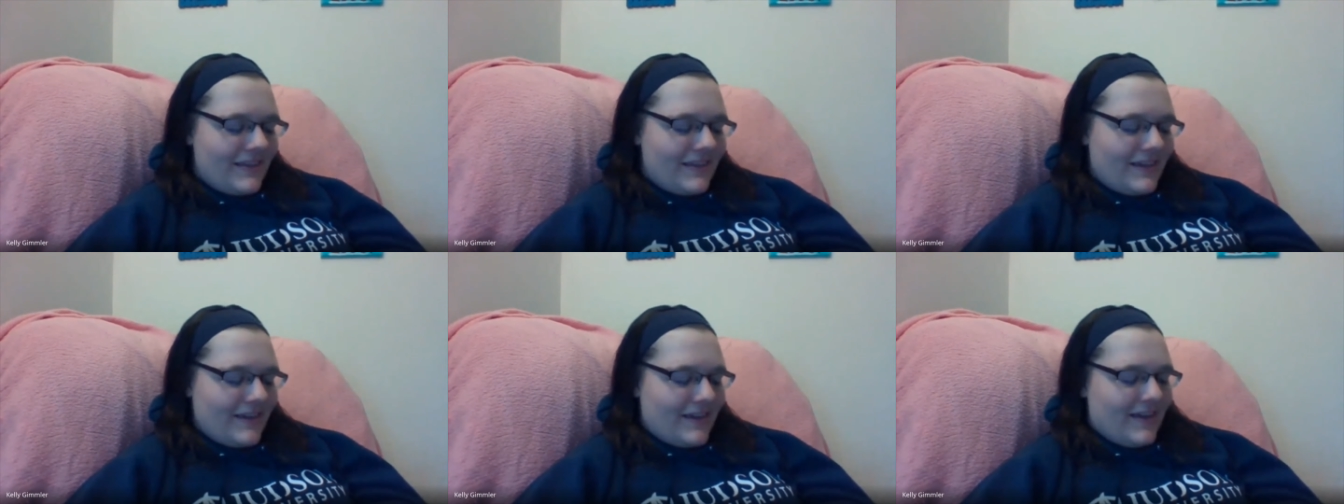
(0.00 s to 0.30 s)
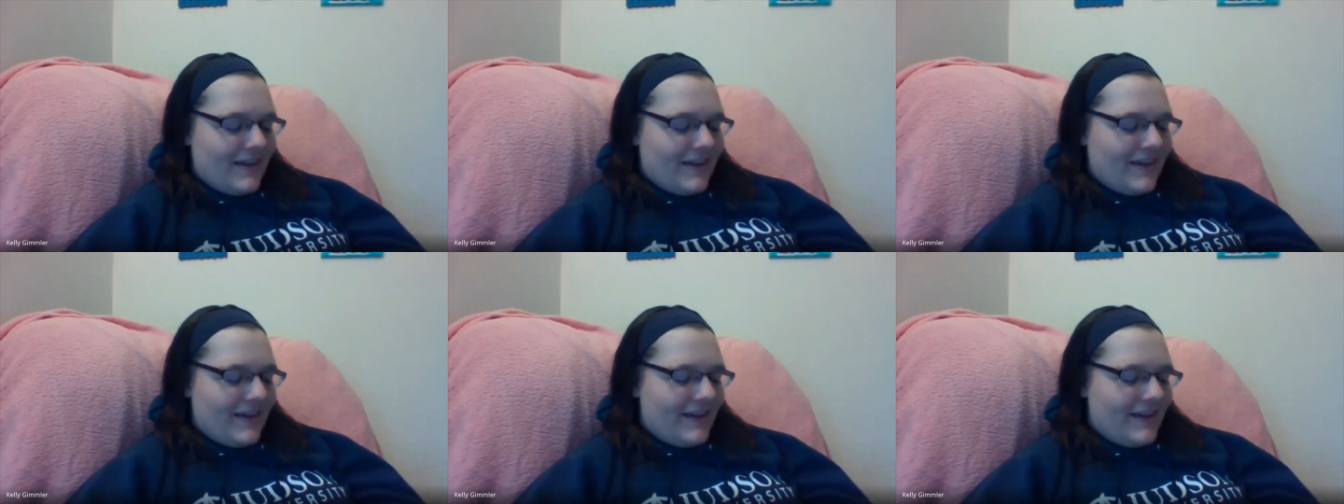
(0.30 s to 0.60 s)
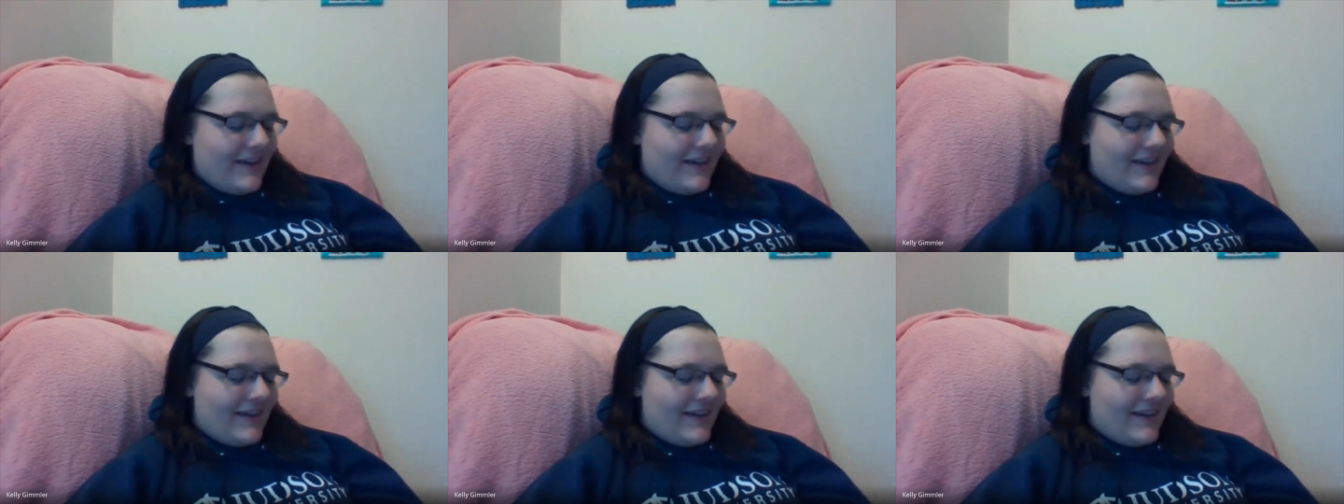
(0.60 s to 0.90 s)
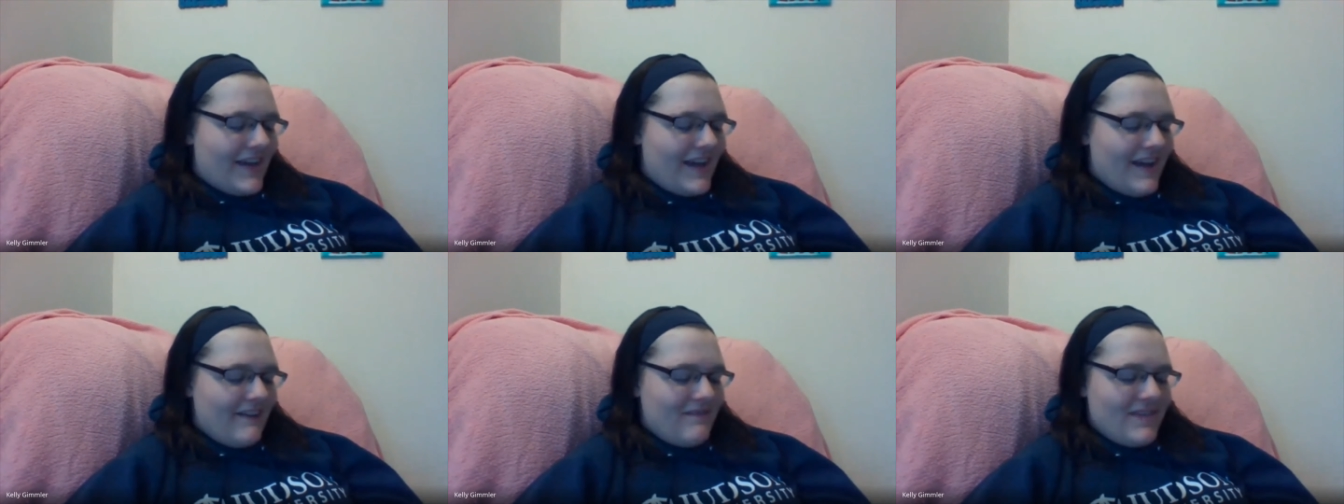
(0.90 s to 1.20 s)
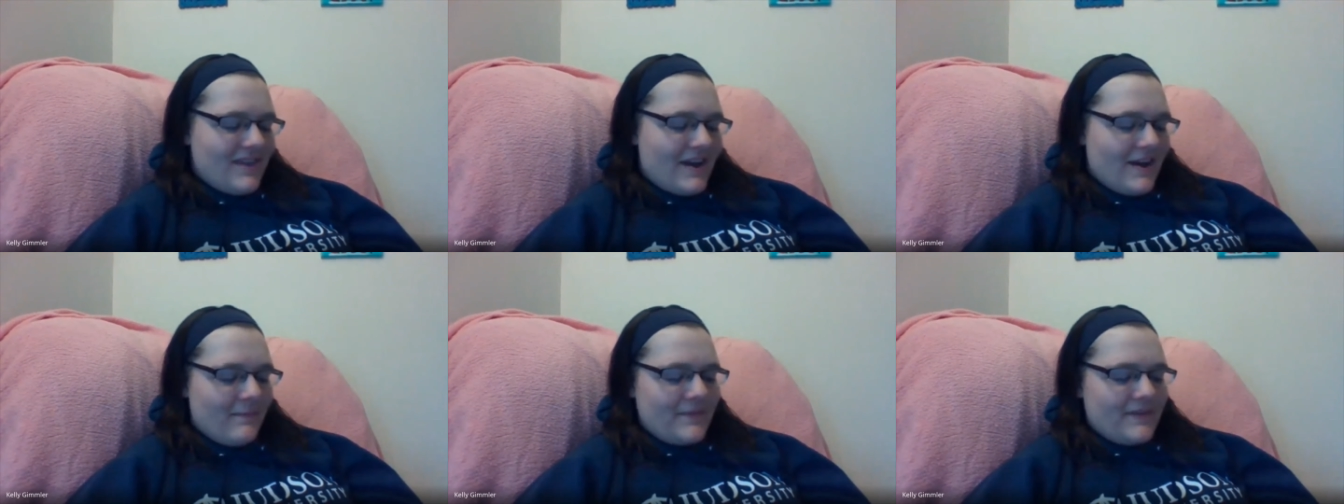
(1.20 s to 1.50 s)
they
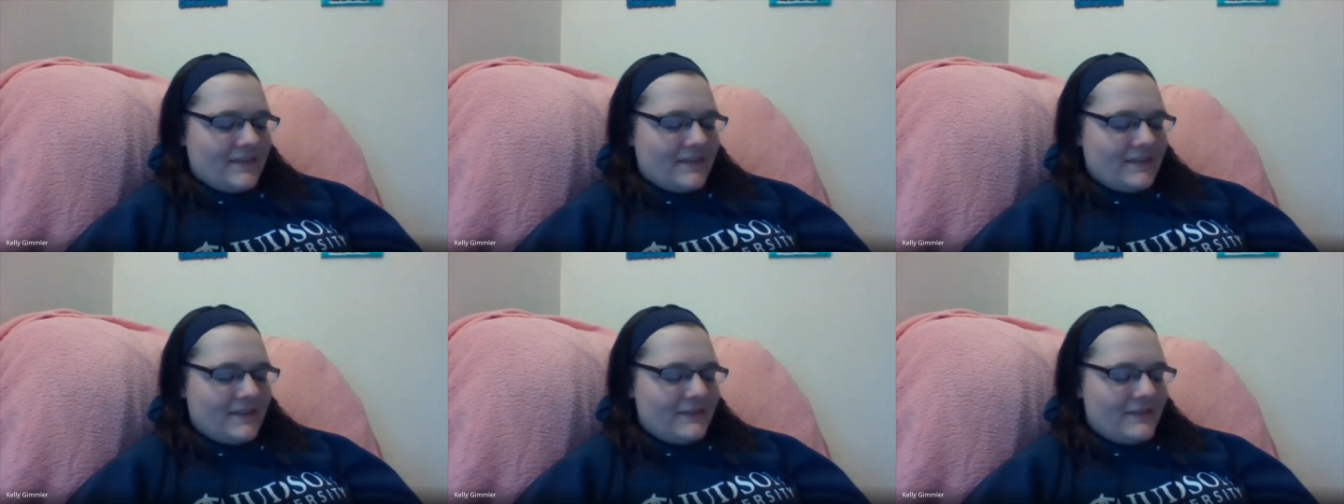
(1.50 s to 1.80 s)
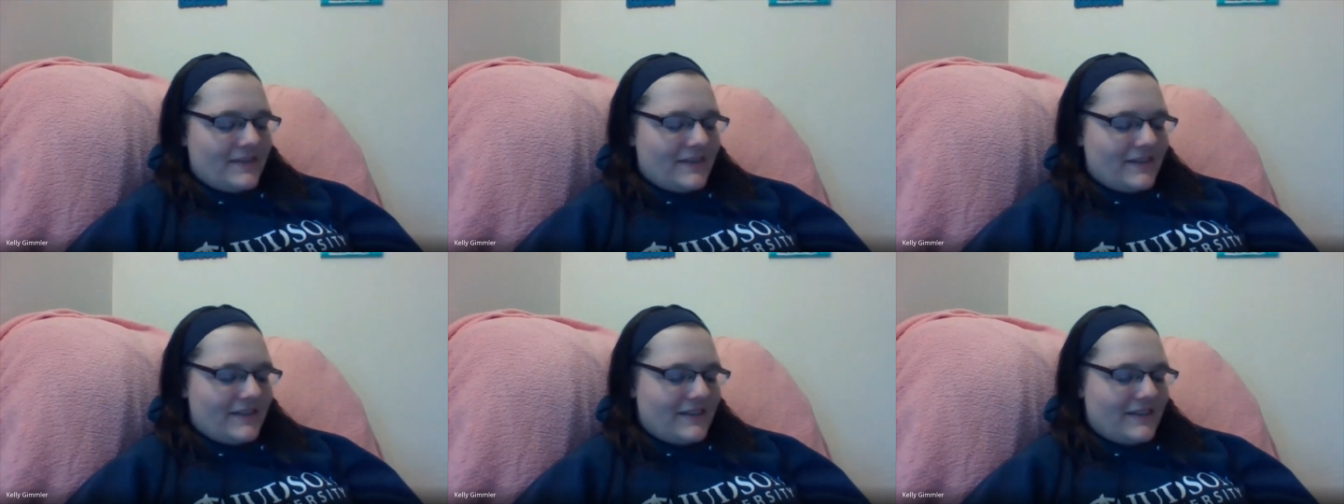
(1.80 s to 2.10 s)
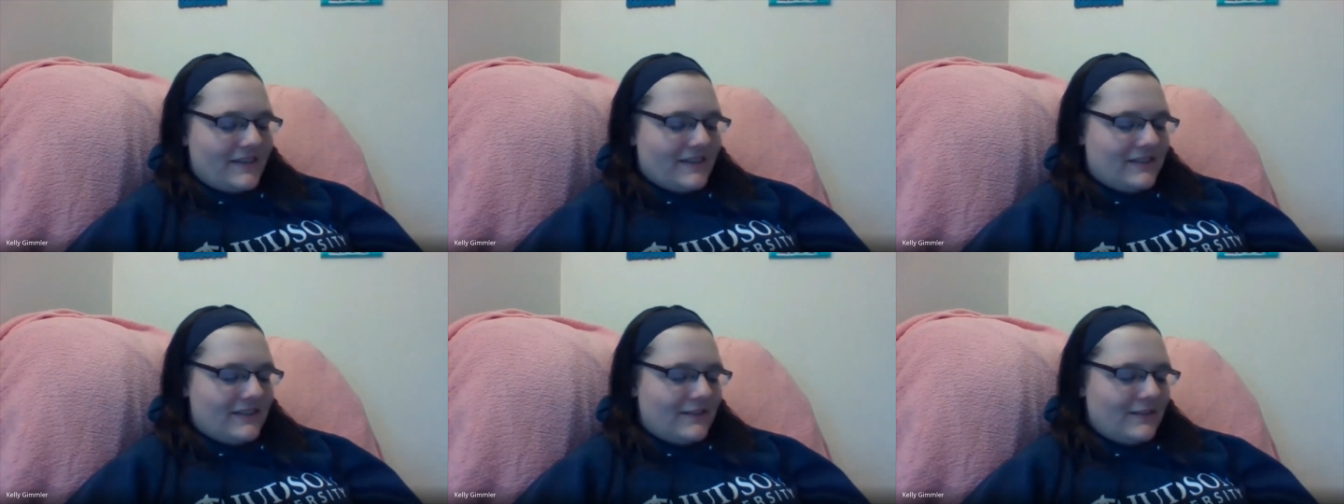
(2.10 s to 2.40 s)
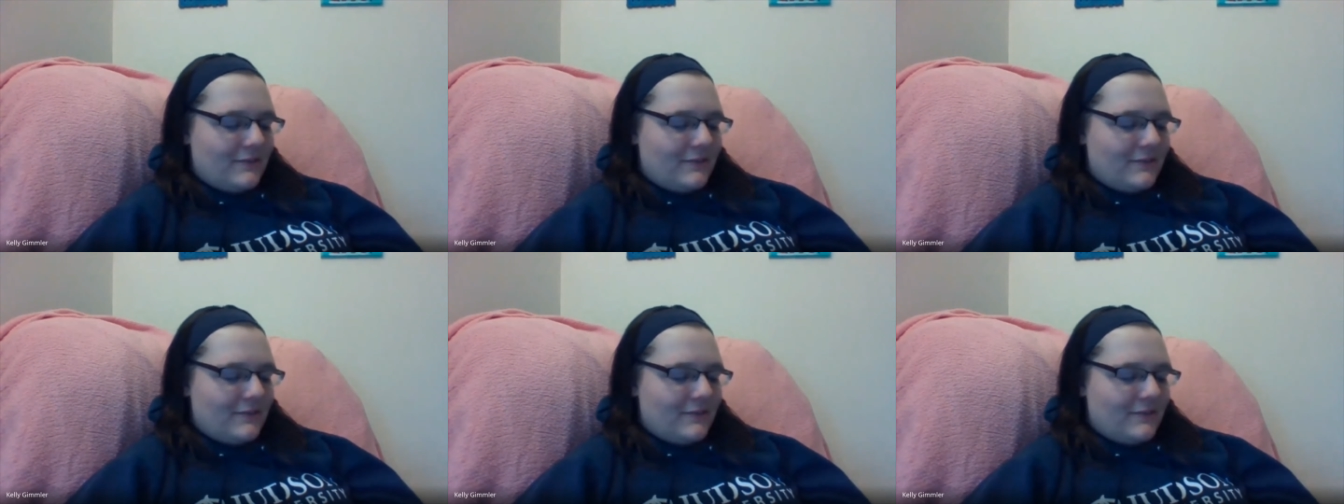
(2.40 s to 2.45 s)
have the opportunity